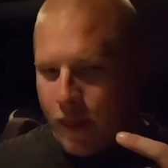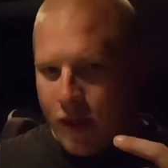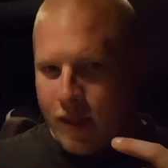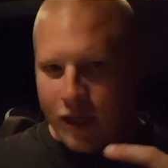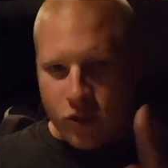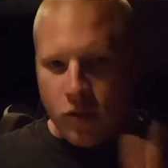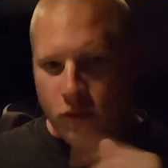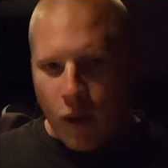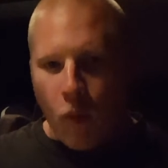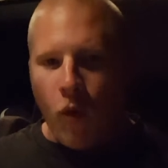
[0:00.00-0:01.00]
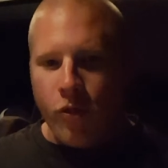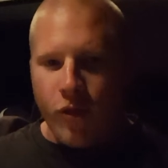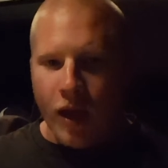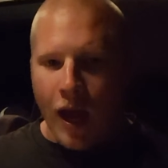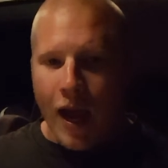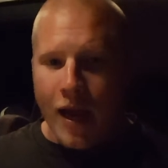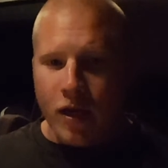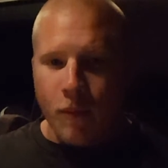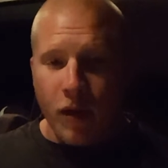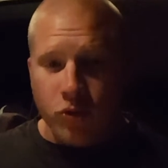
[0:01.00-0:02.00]
and that's the number one thing I
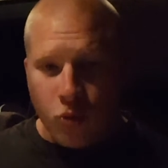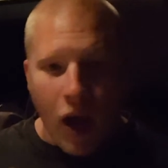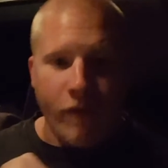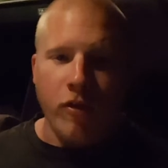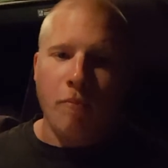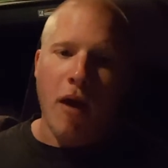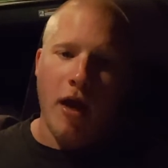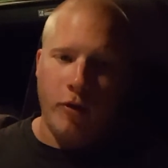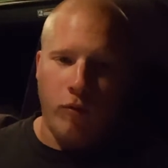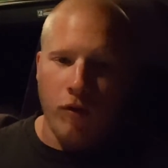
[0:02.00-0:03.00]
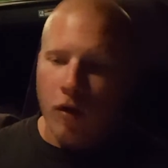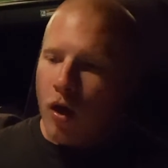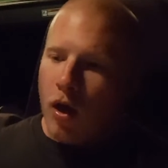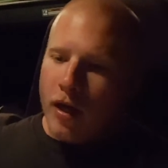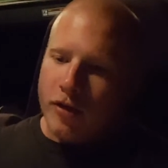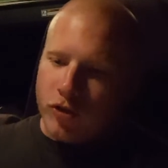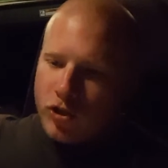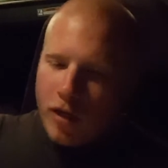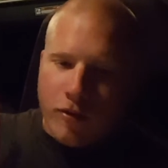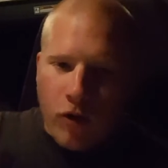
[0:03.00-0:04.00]
hated about driving the manual is,
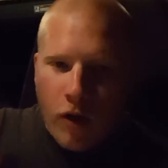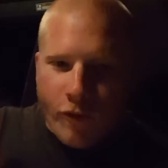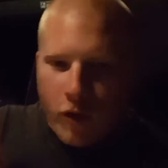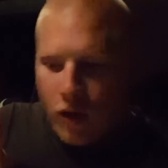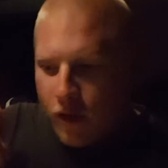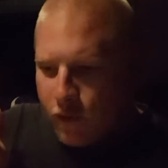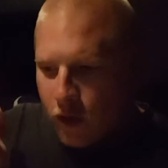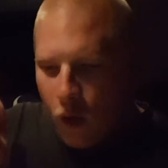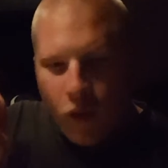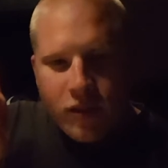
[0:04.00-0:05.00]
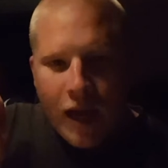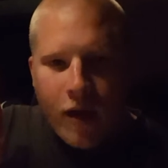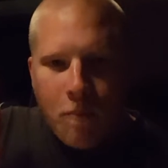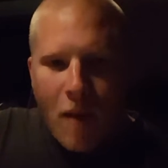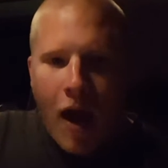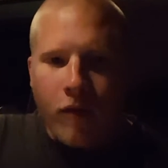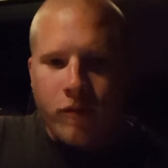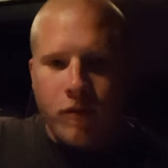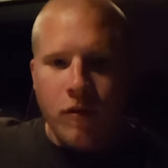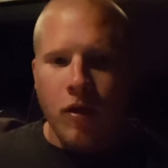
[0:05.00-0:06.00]
you know, if you're going down a
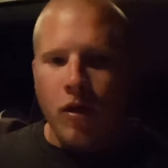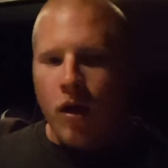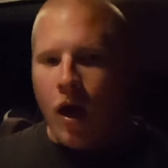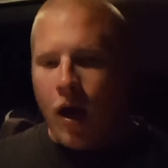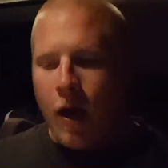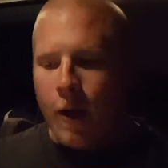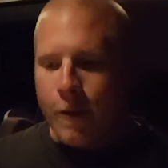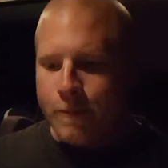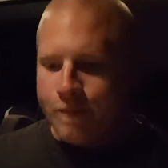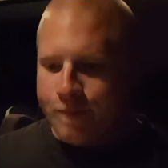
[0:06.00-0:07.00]
mountain, and